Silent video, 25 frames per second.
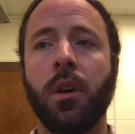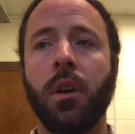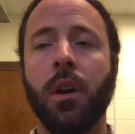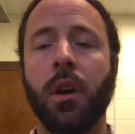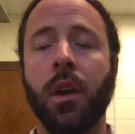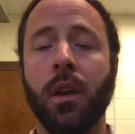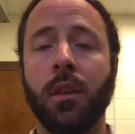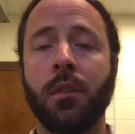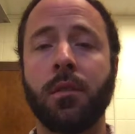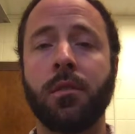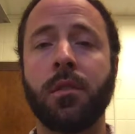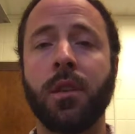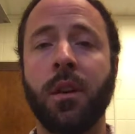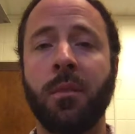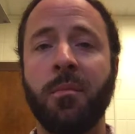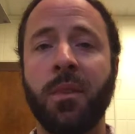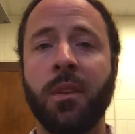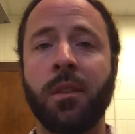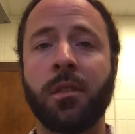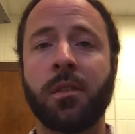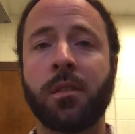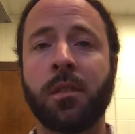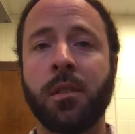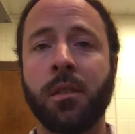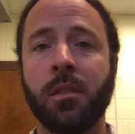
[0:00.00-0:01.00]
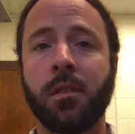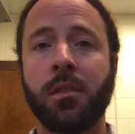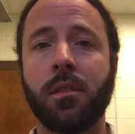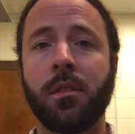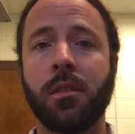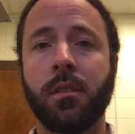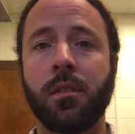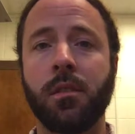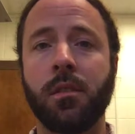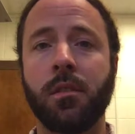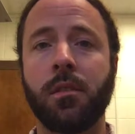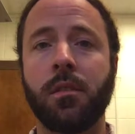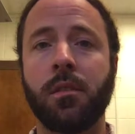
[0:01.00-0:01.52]
in some
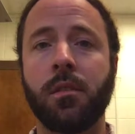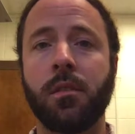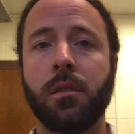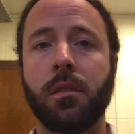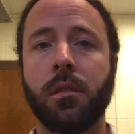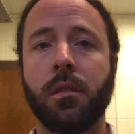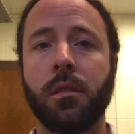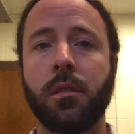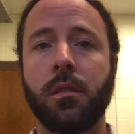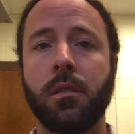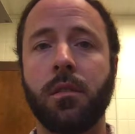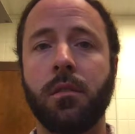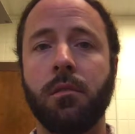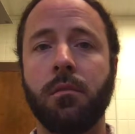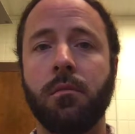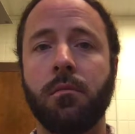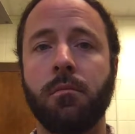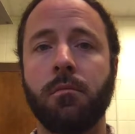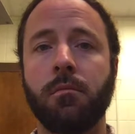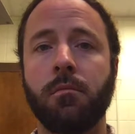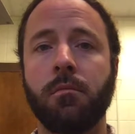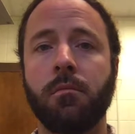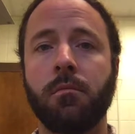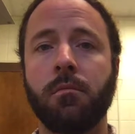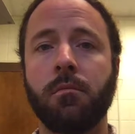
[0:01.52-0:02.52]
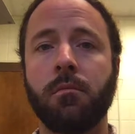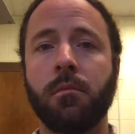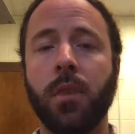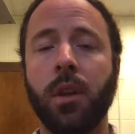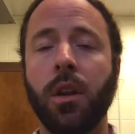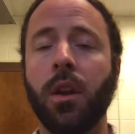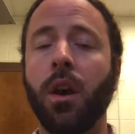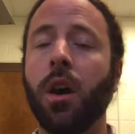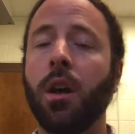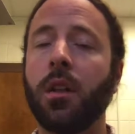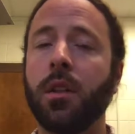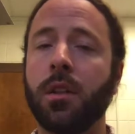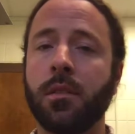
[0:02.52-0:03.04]
instances, in
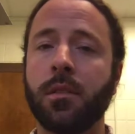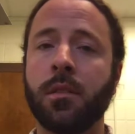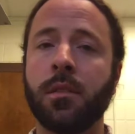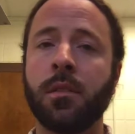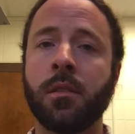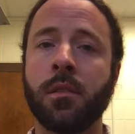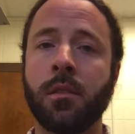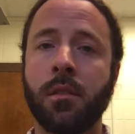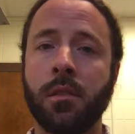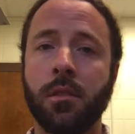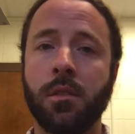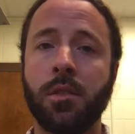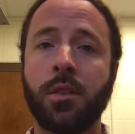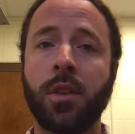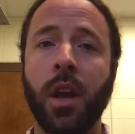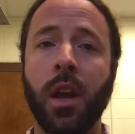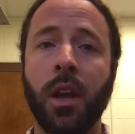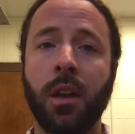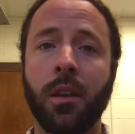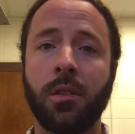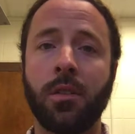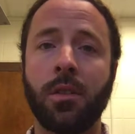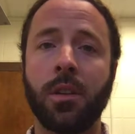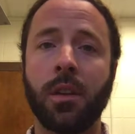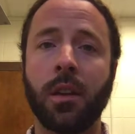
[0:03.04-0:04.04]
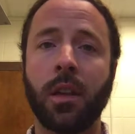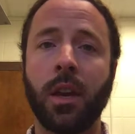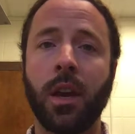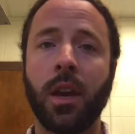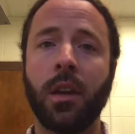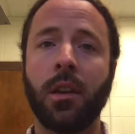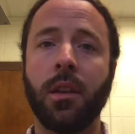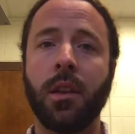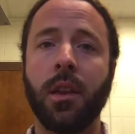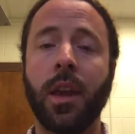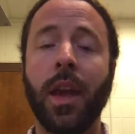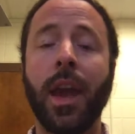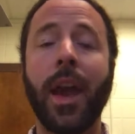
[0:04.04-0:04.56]
all instances, challenging
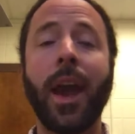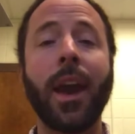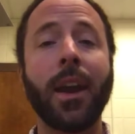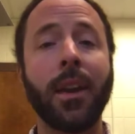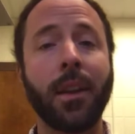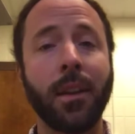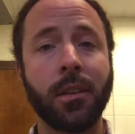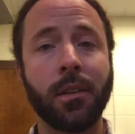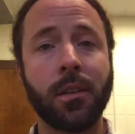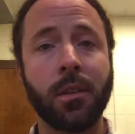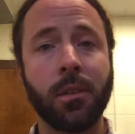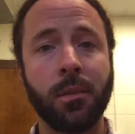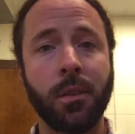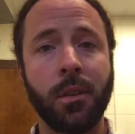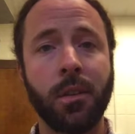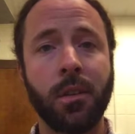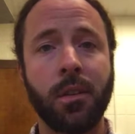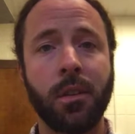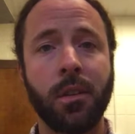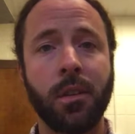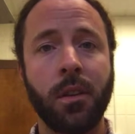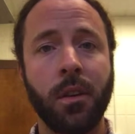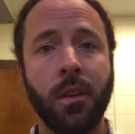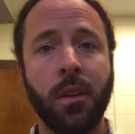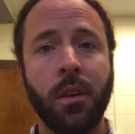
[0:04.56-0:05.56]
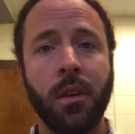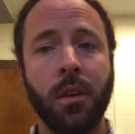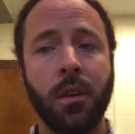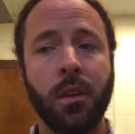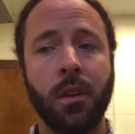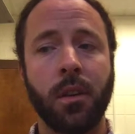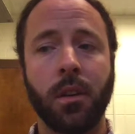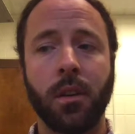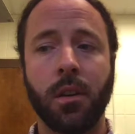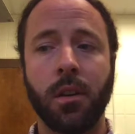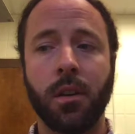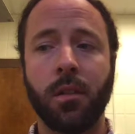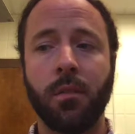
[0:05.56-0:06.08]
that and adding to it,
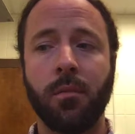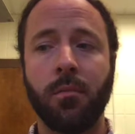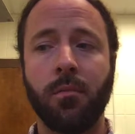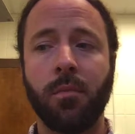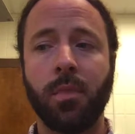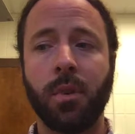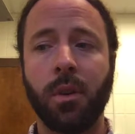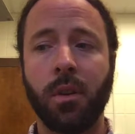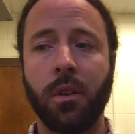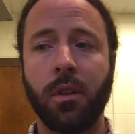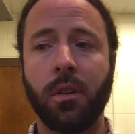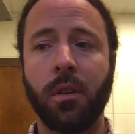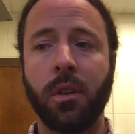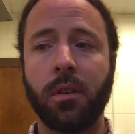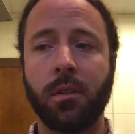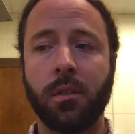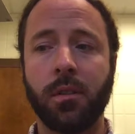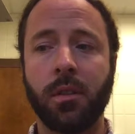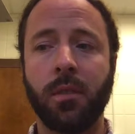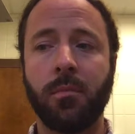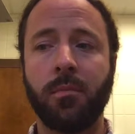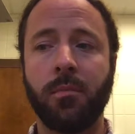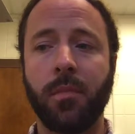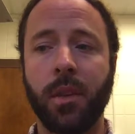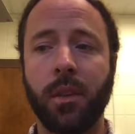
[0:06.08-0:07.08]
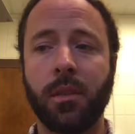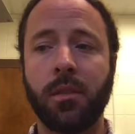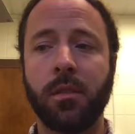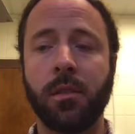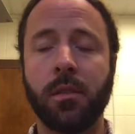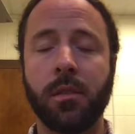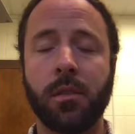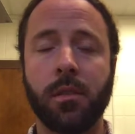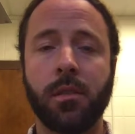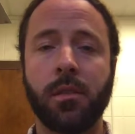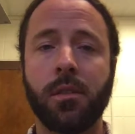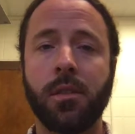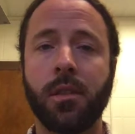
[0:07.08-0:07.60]
but in some
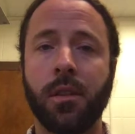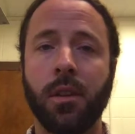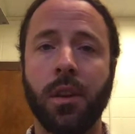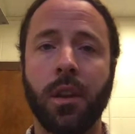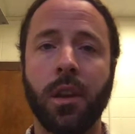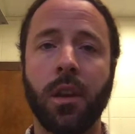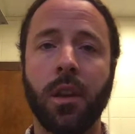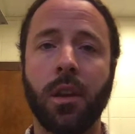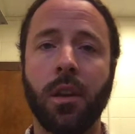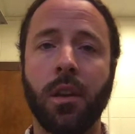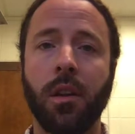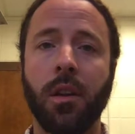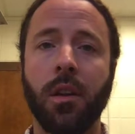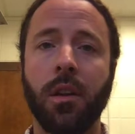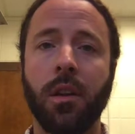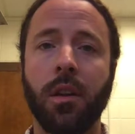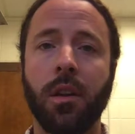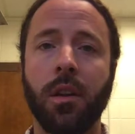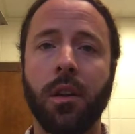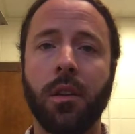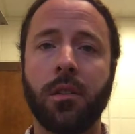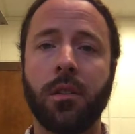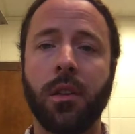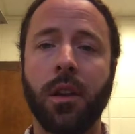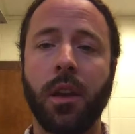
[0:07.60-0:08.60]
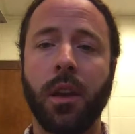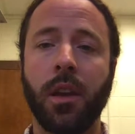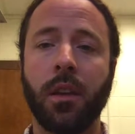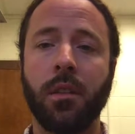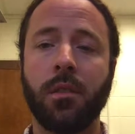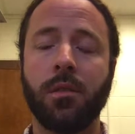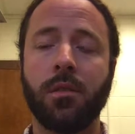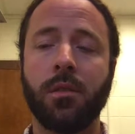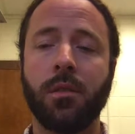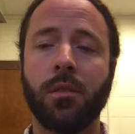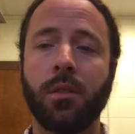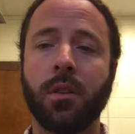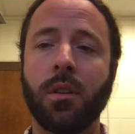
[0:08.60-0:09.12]
instances, turning it on its head.
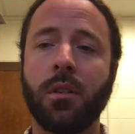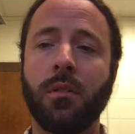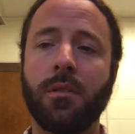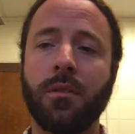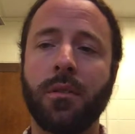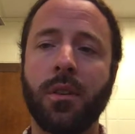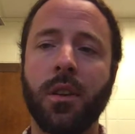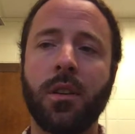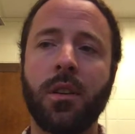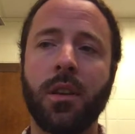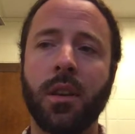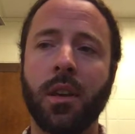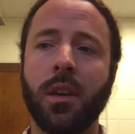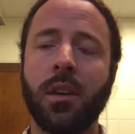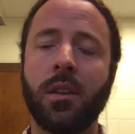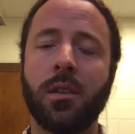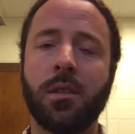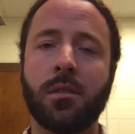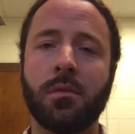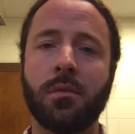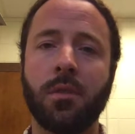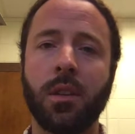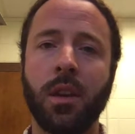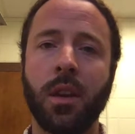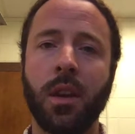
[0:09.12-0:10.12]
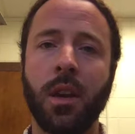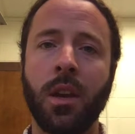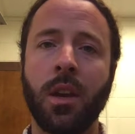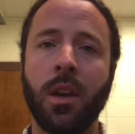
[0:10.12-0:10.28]
So, confronting history